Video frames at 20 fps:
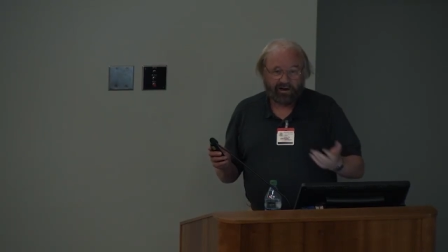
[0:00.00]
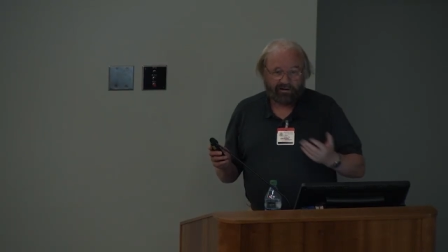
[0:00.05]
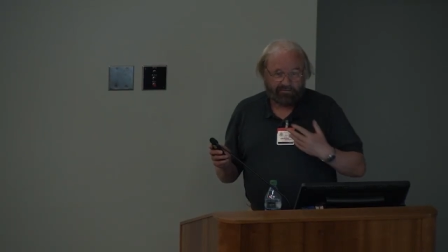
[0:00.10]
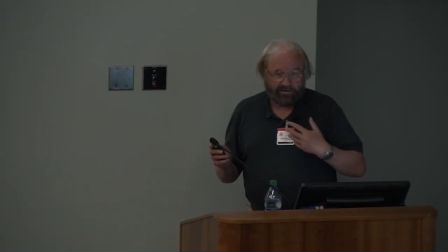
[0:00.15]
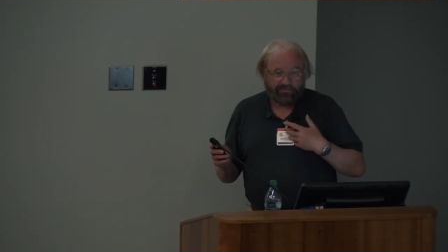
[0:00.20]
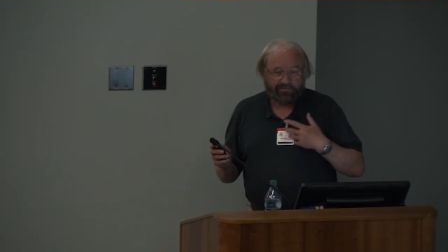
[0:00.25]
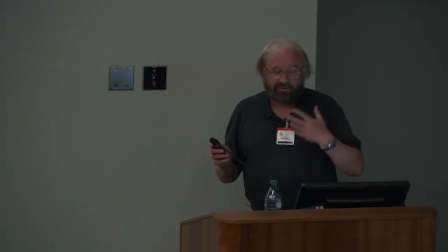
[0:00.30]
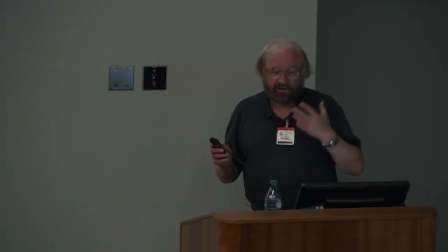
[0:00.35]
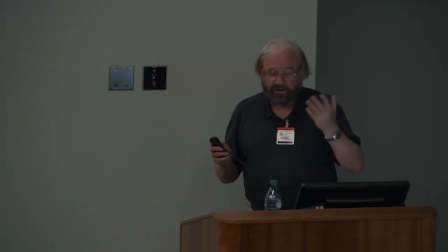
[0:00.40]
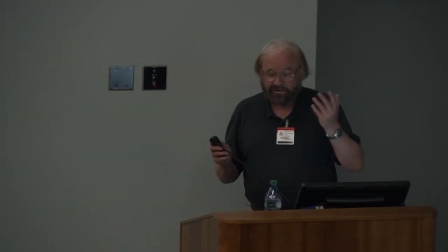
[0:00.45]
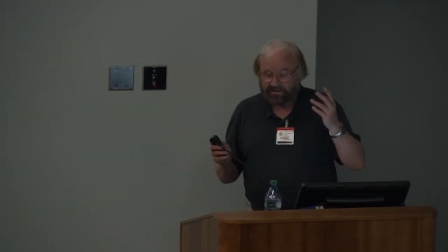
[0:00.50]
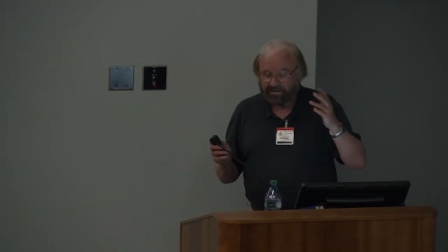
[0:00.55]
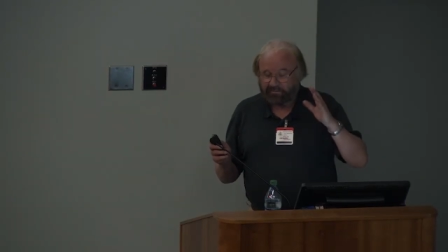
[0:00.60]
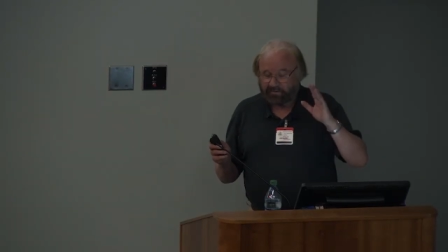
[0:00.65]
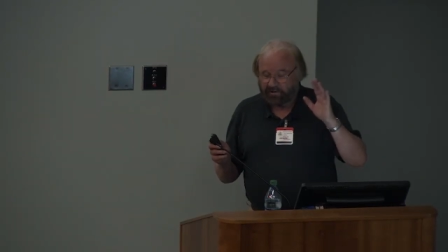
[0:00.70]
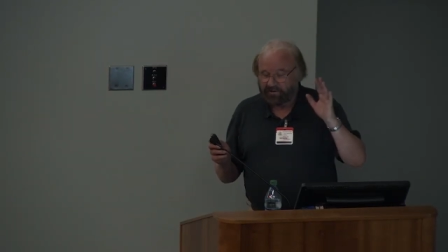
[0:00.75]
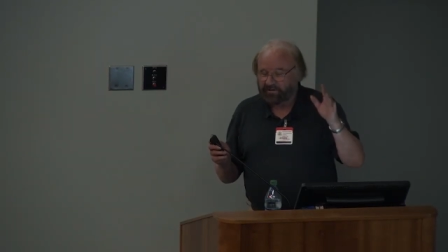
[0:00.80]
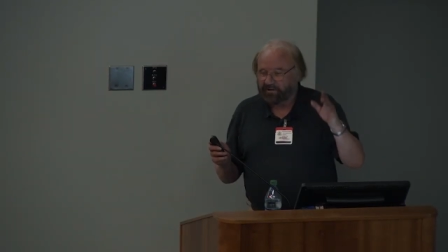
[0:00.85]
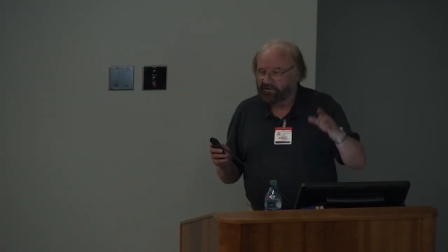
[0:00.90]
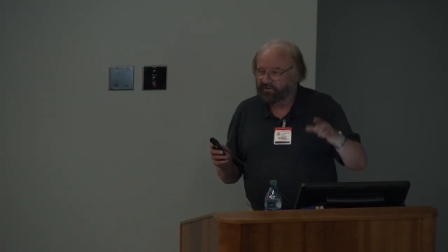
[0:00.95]
I've lived in
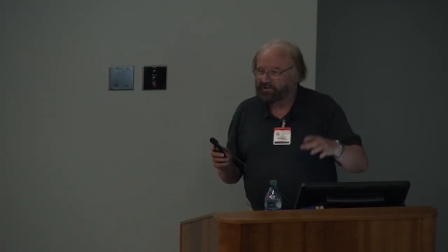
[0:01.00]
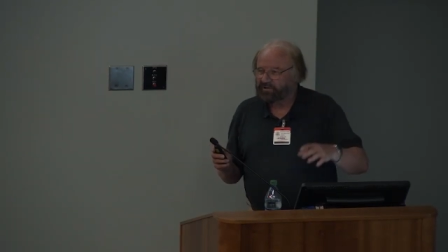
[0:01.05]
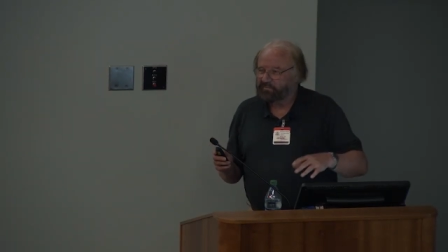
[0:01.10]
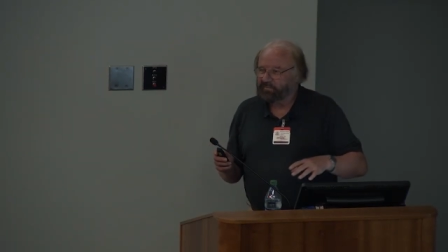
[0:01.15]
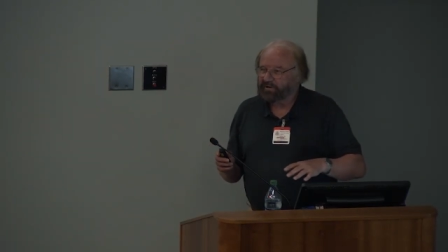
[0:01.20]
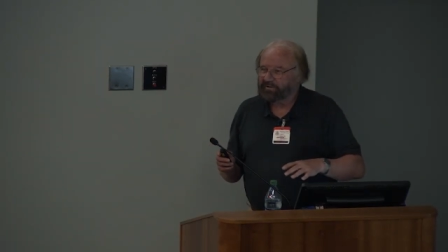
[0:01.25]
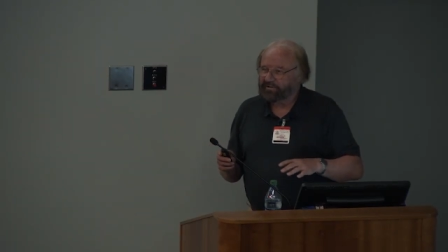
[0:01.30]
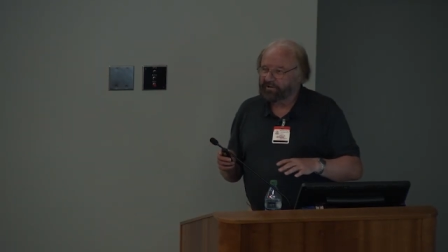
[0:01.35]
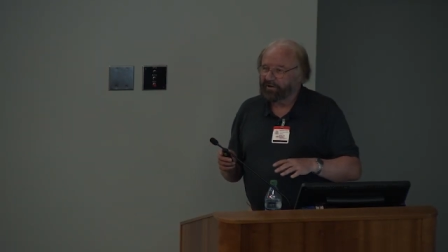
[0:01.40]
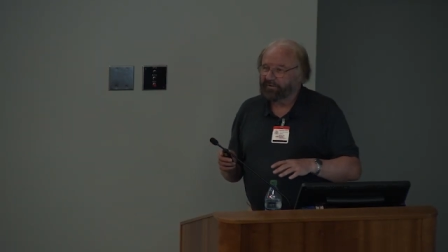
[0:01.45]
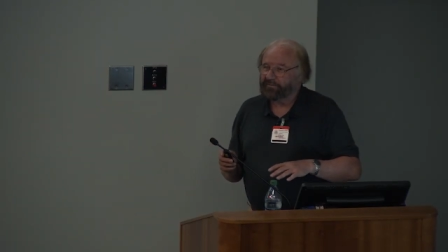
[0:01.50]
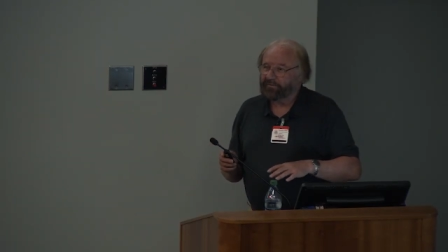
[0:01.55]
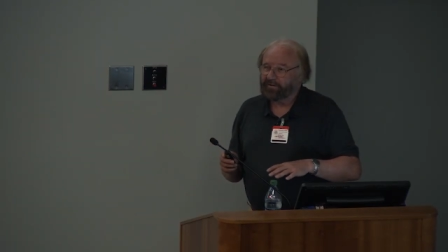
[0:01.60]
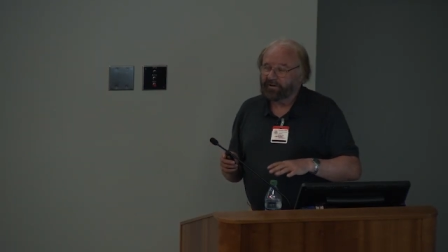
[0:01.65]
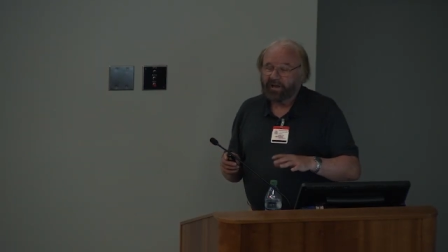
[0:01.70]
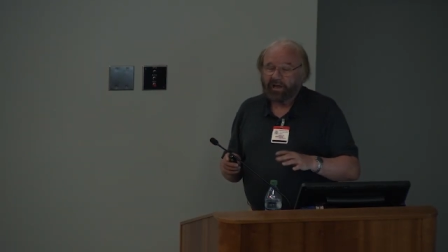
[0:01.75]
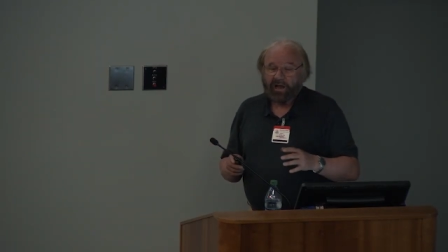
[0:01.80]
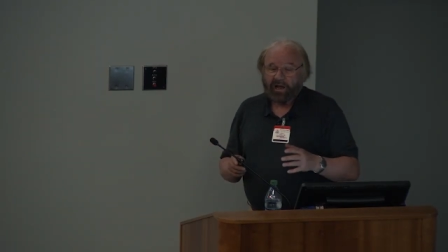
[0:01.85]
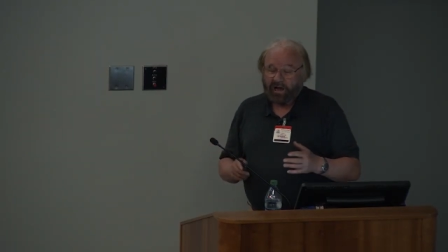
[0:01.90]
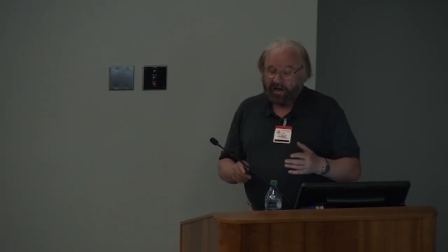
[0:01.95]
some of these countries myself,
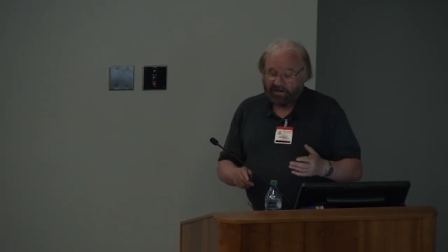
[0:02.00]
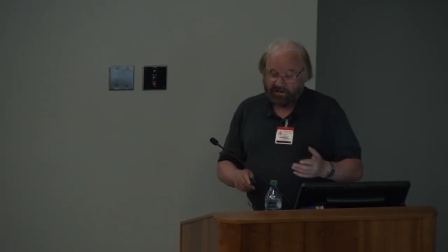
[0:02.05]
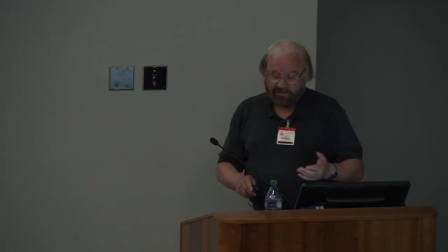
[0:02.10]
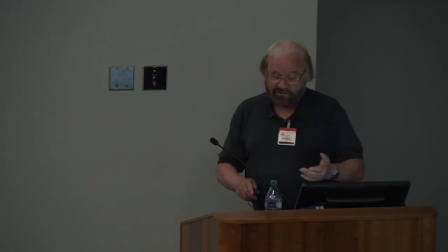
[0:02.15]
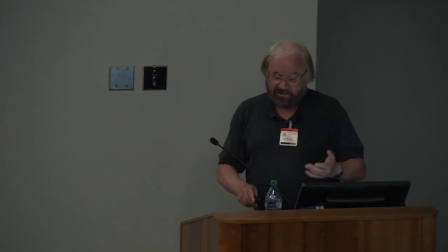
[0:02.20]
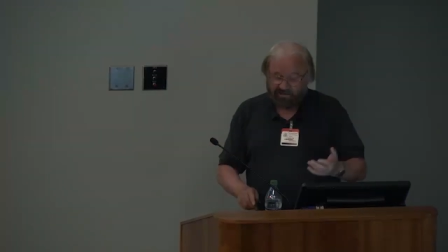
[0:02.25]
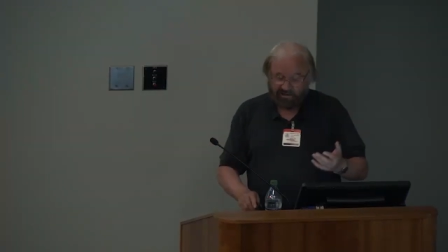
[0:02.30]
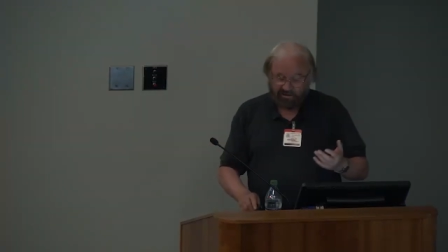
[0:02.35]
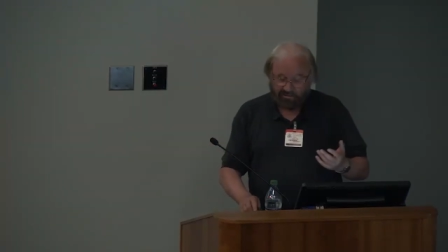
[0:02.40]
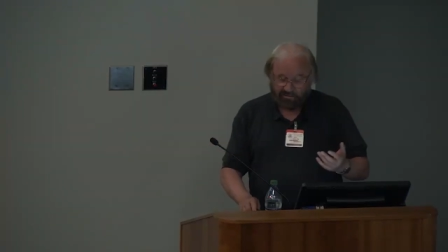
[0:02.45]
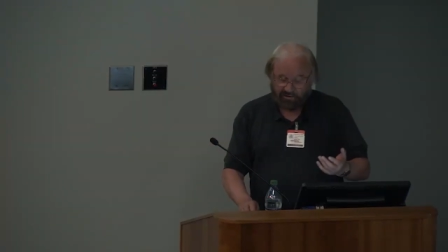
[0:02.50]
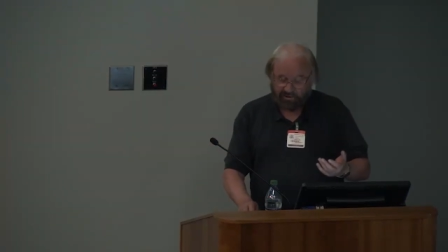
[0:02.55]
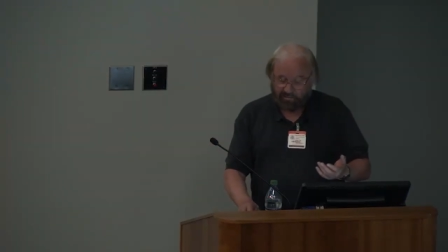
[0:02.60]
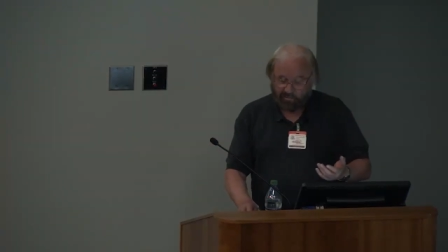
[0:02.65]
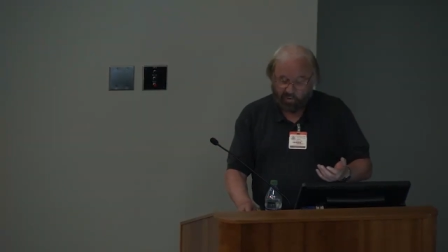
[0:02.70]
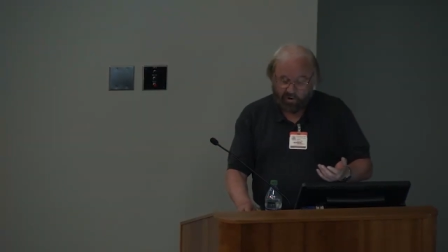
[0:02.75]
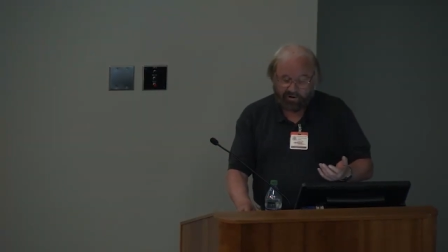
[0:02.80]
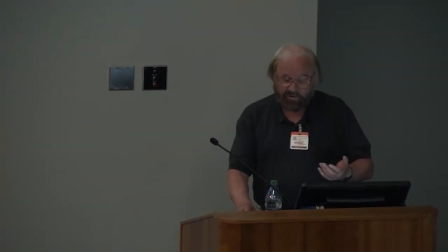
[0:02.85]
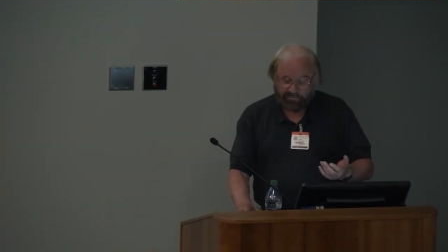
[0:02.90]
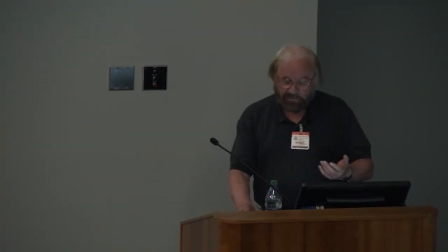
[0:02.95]
and I can tell you that
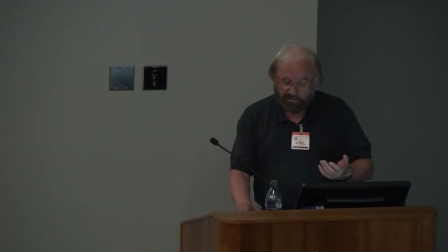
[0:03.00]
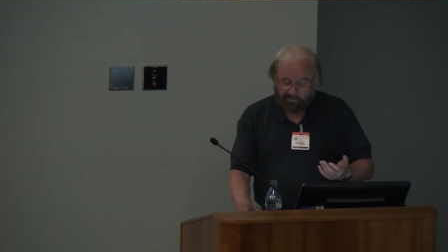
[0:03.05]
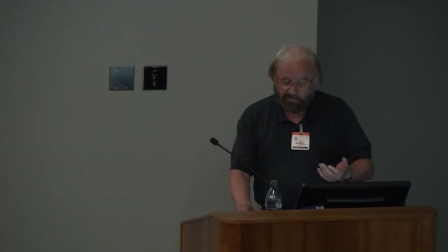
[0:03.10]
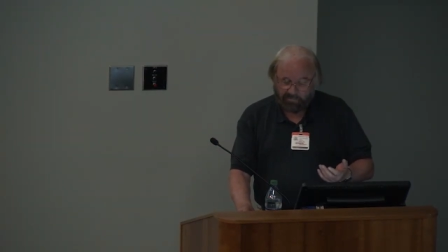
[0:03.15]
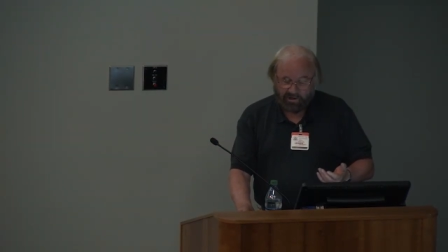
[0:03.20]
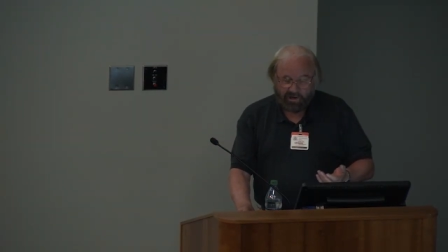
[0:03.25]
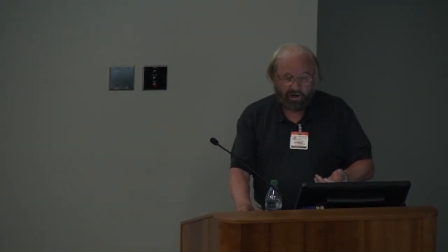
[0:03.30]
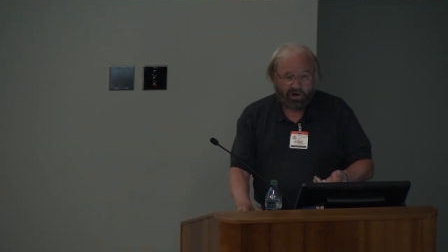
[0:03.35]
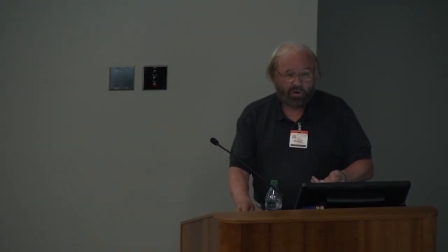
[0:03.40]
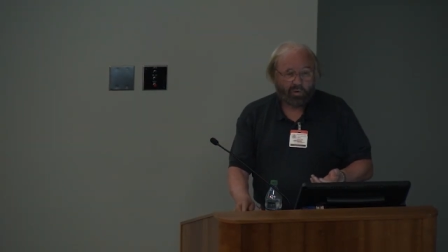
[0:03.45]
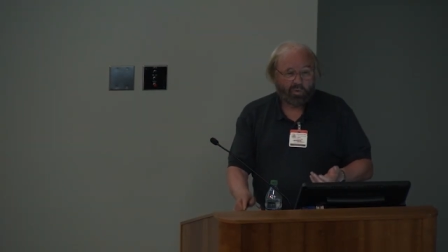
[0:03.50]
in one of them,